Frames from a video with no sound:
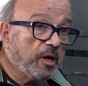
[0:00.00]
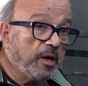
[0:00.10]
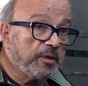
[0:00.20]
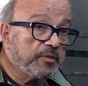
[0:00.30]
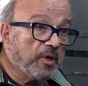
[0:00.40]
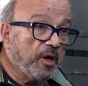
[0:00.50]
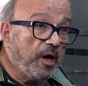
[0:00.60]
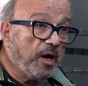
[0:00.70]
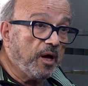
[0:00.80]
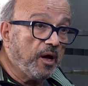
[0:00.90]
And
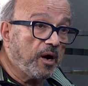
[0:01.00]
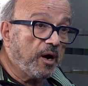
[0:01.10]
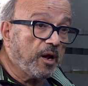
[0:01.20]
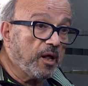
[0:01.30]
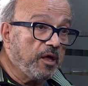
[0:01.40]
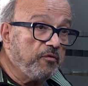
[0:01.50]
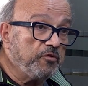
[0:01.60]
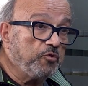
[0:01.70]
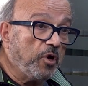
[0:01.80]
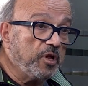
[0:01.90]

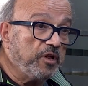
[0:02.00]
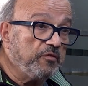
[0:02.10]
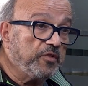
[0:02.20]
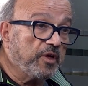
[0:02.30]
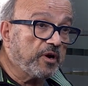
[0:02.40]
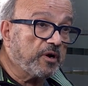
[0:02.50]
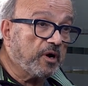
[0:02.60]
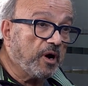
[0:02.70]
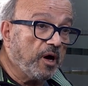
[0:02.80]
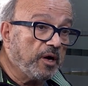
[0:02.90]
even though I lived there,
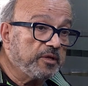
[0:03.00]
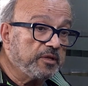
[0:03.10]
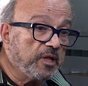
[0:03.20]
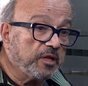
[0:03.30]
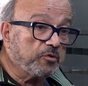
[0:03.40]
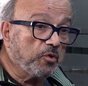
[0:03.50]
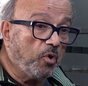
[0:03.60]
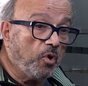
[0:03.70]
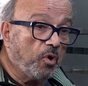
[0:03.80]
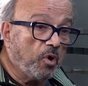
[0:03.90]
I did not
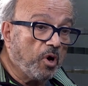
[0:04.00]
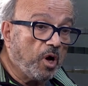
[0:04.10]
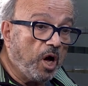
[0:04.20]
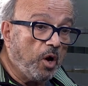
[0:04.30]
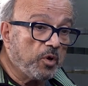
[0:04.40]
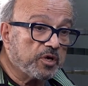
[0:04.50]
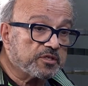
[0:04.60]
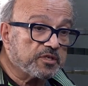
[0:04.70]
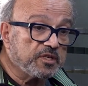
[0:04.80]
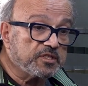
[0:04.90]
know how
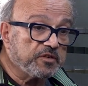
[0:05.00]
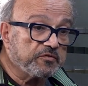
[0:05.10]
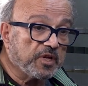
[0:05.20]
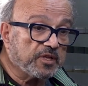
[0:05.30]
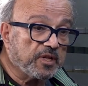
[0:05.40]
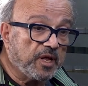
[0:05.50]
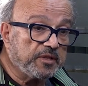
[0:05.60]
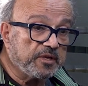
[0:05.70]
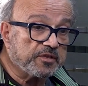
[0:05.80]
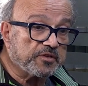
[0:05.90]
extensive that
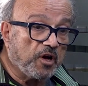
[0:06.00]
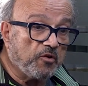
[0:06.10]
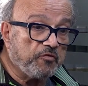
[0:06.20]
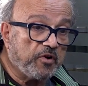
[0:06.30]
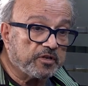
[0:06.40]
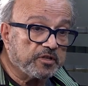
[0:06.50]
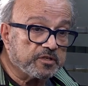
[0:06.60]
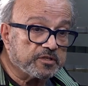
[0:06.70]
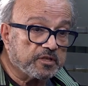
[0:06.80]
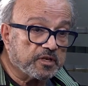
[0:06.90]
land is, how far
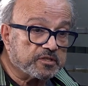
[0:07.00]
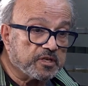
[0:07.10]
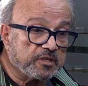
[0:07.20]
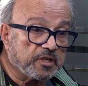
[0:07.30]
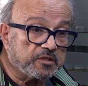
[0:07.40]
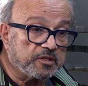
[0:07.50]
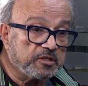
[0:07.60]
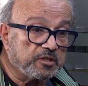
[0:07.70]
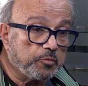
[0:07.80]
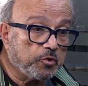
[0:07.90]
does it extend
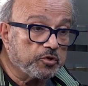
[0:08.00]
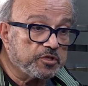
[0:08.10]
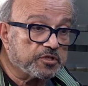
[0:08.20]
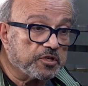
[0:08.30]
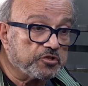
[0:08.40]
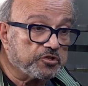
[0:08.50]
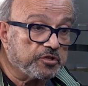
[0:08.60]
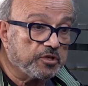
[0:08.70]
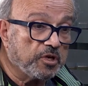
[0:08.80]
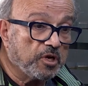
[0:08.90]
until the police
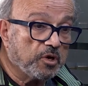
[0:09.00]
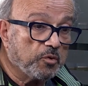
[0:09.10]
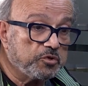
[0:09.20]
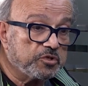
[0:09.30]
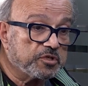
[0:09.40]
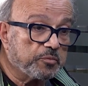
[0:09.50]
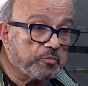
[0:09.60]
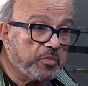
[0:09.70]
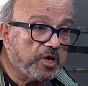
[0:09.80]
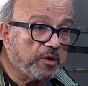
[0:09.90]
station, which is a
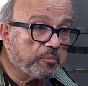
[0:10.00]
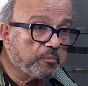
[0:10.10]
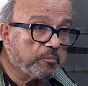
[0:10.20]
big